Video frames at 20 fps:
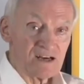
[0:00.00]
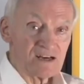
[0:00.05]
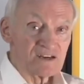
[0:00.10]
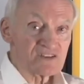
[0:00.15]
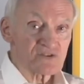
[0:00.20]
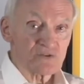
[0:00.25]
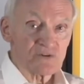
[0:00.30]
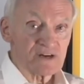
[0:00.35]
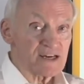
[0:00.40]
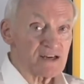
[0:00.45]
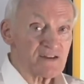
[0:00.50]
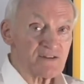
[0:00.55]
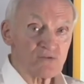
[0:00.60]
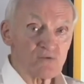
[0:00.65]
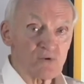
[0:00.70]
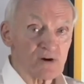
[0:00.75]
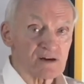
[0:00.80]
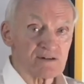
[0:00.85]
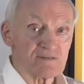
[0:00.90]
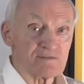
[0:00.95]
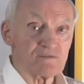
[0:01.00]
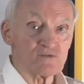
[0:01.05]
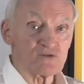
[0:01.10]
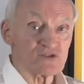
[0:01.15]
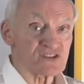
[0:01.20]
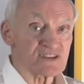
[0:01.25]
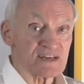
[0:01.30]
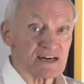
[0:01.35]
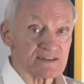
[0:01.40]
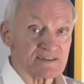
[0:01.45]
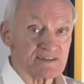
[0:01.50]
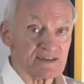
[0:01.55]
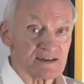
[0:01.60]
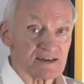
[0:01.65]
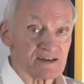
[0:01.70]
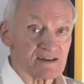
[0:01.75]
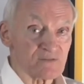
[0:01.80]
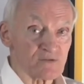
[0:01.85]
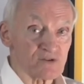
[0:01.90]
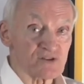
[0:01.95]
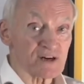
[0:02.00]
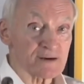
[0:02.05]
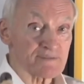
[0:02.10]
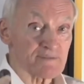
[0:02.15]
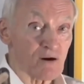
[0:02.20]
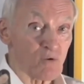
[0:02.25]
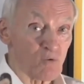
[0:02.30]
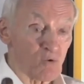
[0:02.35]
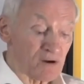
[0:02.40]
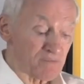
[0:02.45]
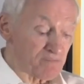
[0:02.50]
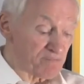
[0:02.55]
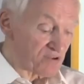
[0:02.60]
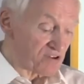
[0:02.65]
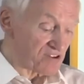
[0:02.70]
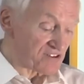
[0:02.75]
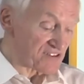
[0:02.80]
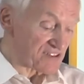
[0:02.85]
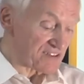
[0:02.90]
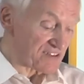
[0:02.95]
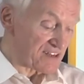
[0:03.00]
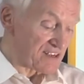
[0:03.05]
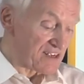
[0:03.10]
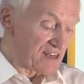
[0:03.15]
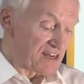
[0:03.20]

So either one of them was not there. We're talking about one person.